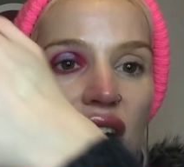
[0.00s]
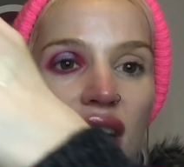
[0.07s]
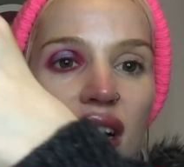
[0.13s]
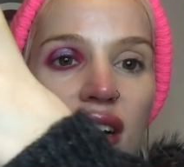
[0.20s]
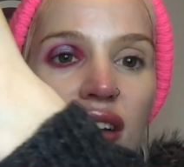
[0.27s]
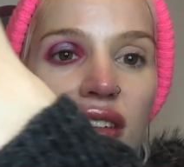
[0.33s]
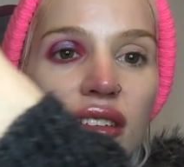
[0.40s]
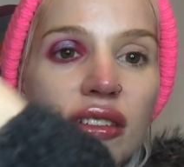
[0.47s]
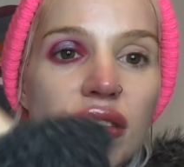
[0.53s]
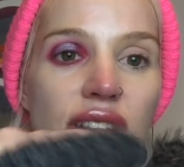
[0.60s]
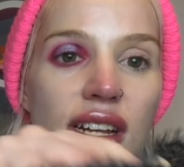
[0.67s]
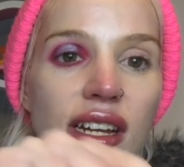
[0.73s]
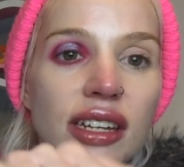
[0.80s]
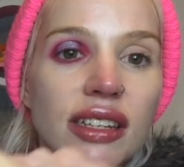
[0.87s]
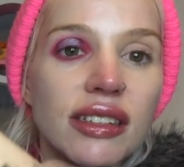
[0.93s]
Oh no,
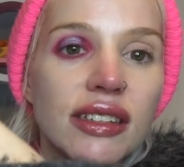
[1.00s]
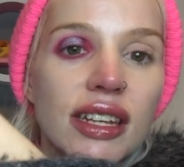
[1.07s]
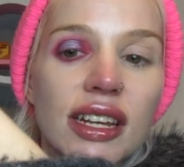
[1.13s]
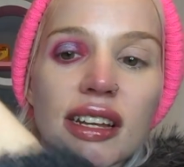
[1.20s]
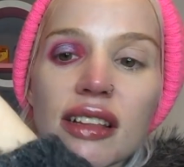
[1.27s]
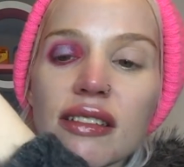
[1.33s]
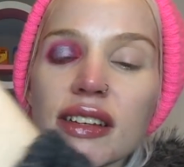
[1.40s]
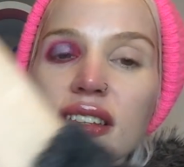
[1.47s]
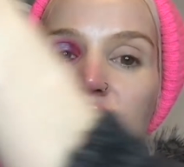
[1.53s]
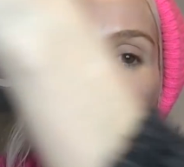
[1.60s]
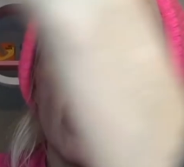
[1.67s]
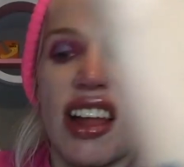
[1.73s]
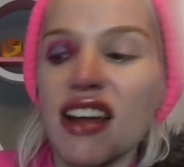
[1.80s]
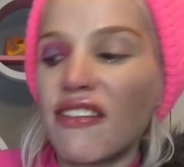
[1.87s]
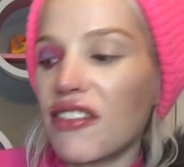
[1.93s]
the concealer, it's
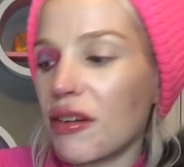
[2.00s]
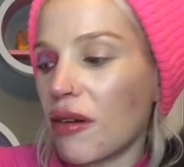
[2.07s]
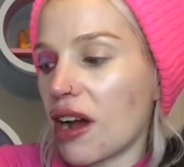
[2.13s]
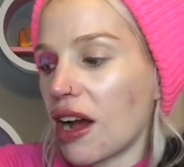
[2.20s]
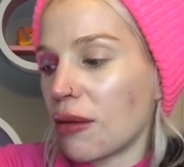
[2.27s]
gone everywhere.